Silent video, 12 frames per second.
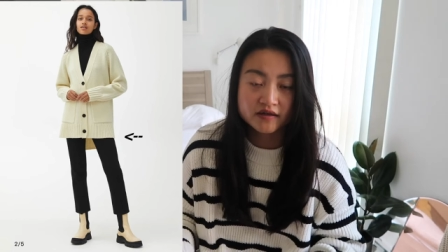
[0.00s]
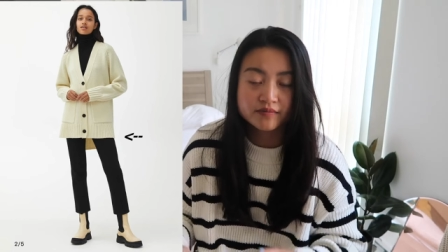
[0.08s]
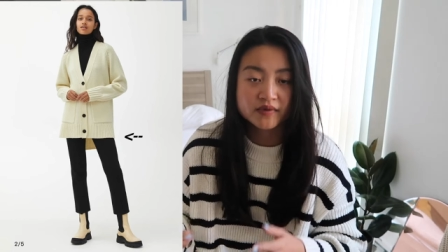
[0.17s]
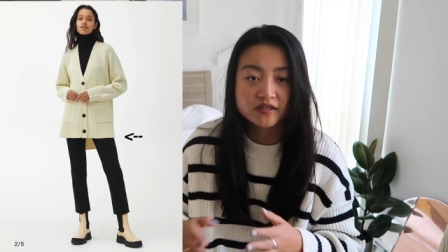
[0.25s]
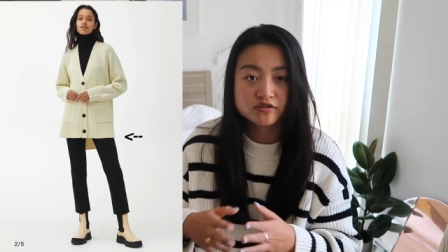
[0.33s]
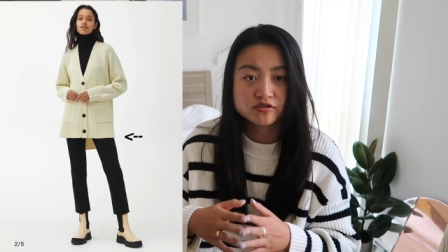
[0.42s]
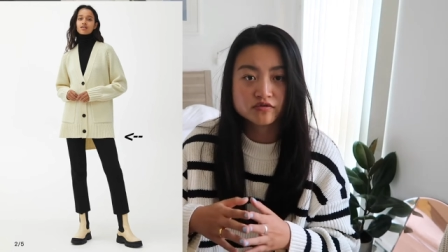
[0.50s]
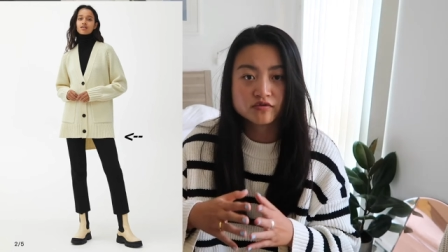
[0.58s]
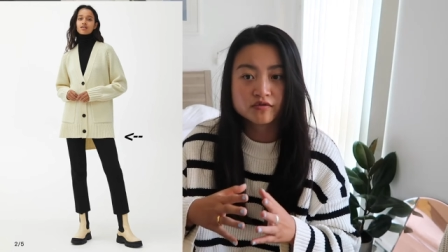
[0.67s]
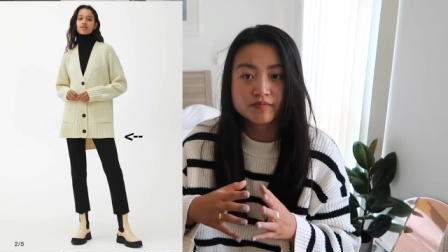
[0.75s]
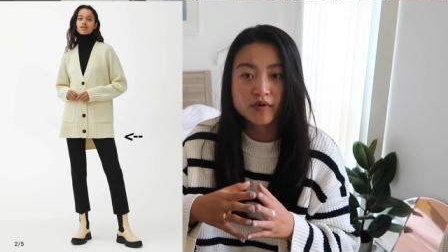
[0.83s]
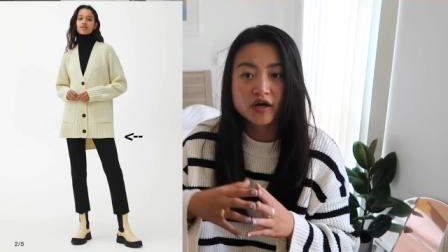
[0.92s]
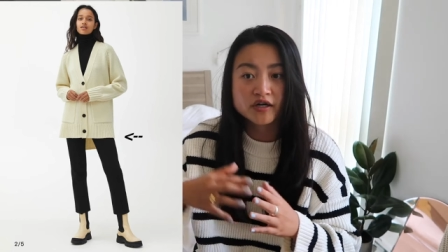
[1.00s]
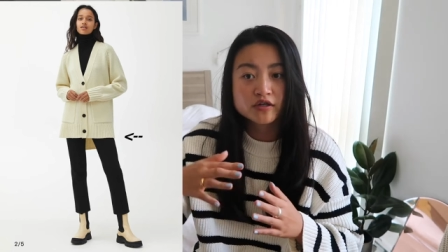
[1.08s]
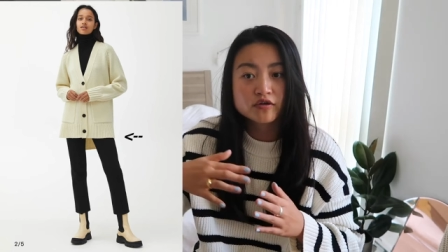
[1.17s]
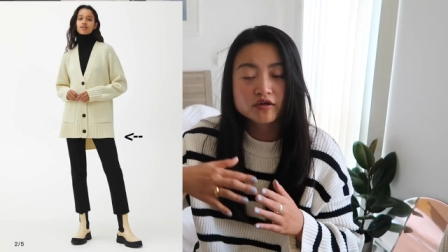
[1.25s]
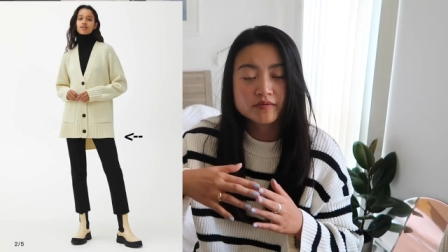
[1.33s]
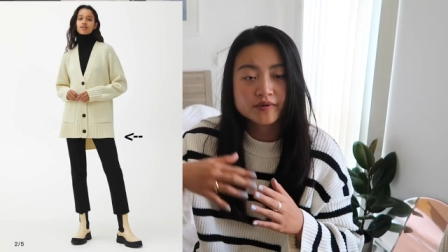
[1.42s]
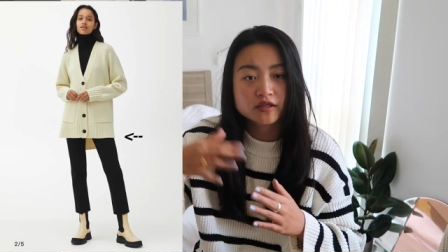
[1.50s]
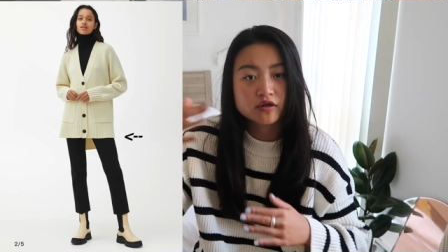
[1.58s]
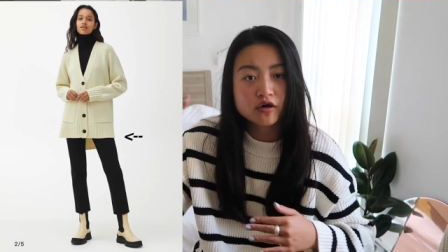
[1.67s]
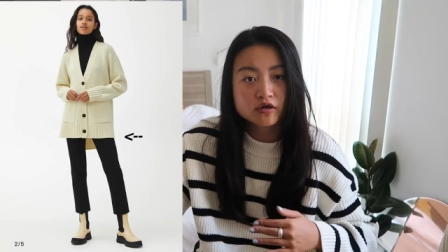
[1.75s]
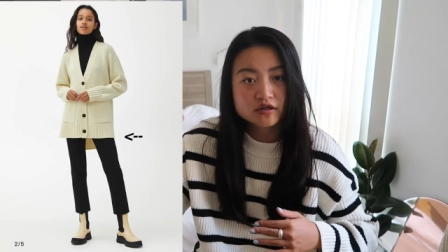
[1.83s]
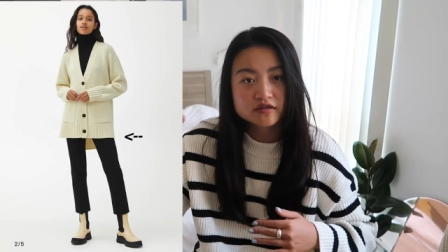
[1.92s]
It makes your body look a bit
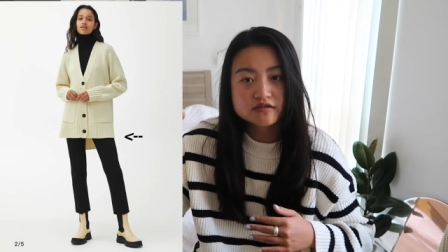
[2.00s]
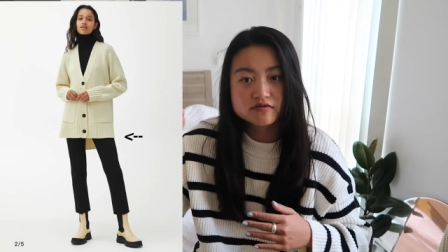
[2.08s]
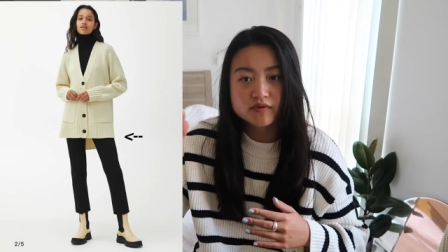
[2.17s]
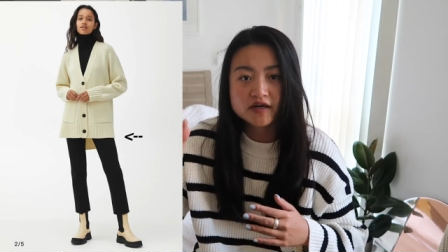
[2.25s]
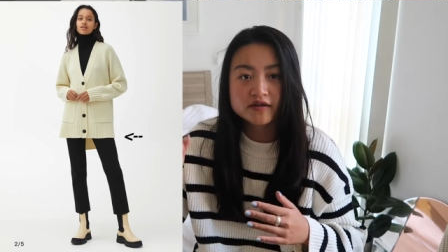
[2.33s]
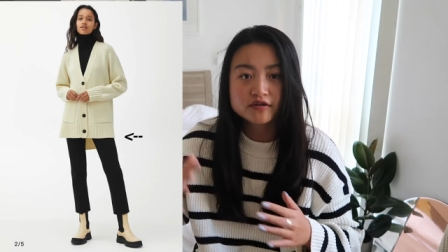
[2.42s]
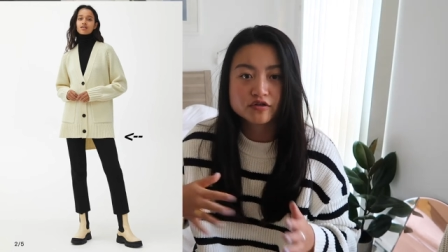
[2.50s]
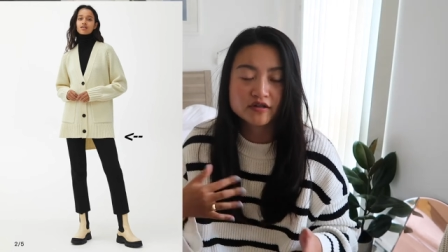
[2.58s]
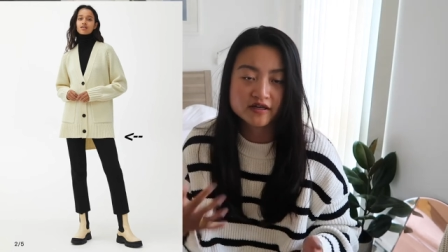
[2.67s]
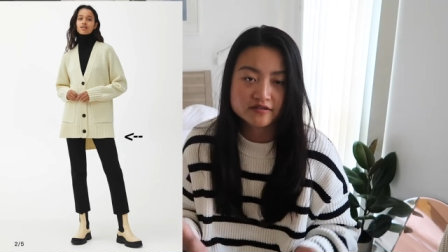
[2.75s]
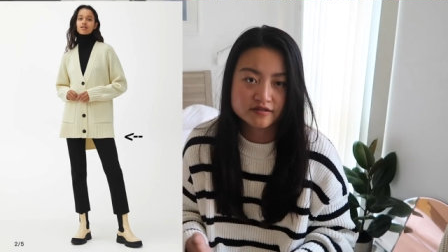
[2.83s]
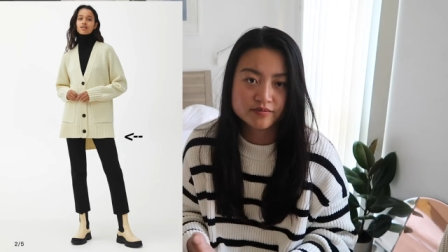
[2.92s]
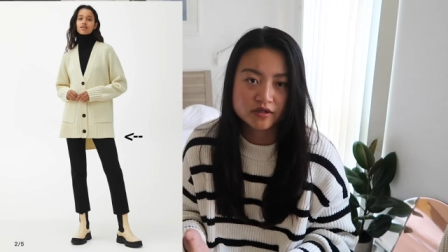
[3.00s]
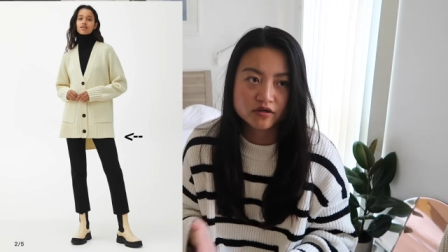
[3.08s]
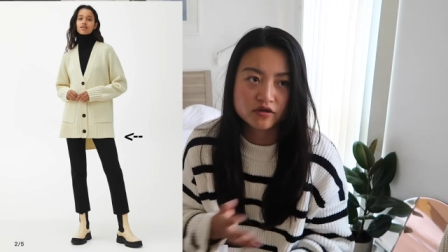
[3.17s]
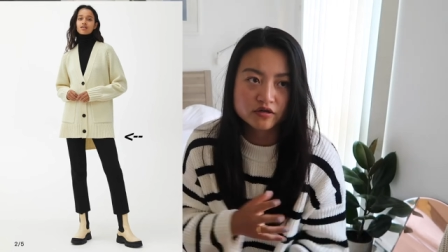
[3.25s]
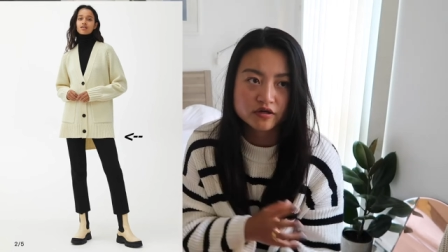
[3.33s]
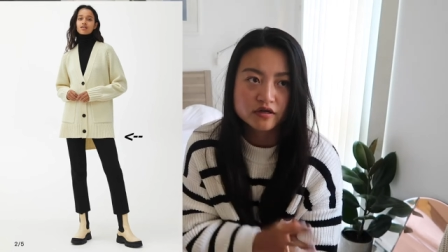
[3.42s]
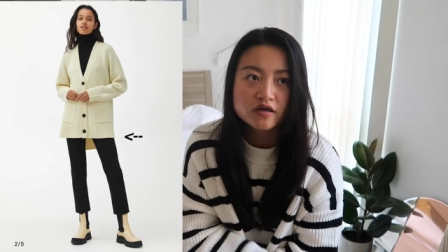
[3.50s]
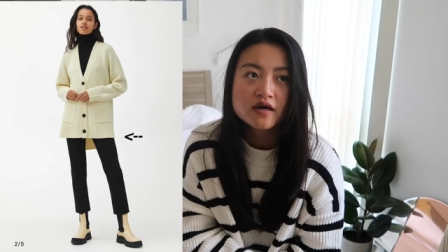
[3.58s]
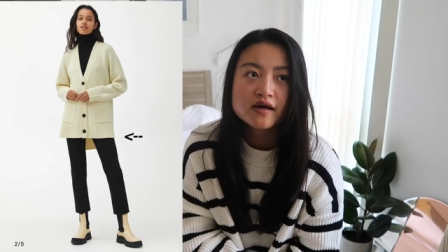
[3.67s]
longer as well and your legs a bit longer.